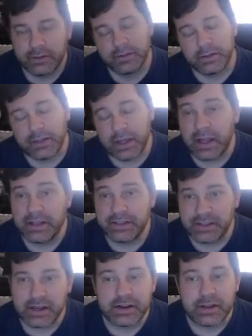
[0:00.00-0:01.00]
And yet
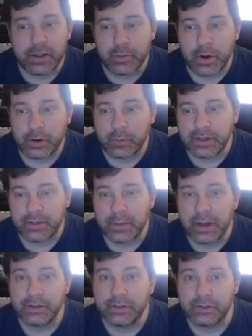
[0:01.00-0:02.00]
another mono white
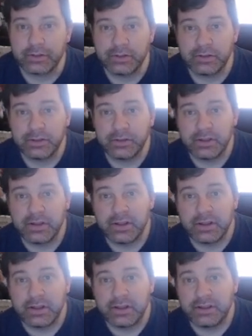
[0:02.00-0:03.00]
commander.
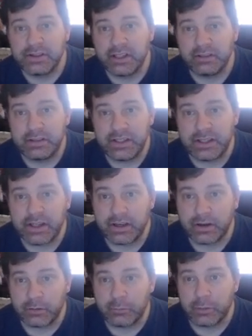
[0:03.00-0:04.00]
Teranika,
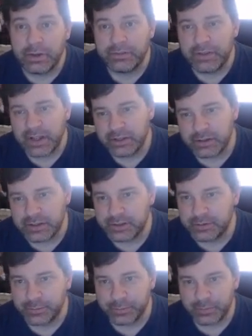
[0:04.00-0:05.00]
Acronian Veteran.
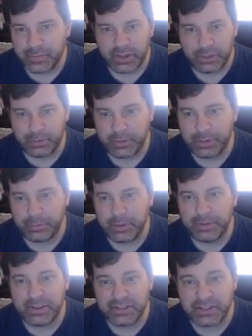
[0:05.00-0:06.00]
3/3
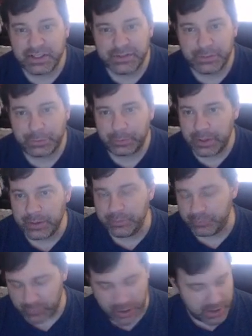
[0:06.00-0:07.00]
Vigilance for 3.
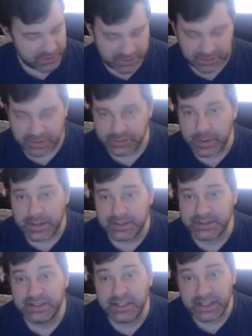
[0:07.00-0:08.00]
Actually, that's
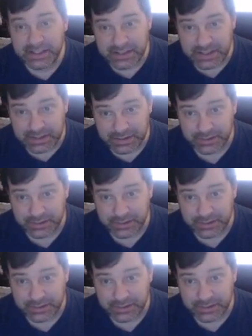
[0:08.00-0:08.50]
decent.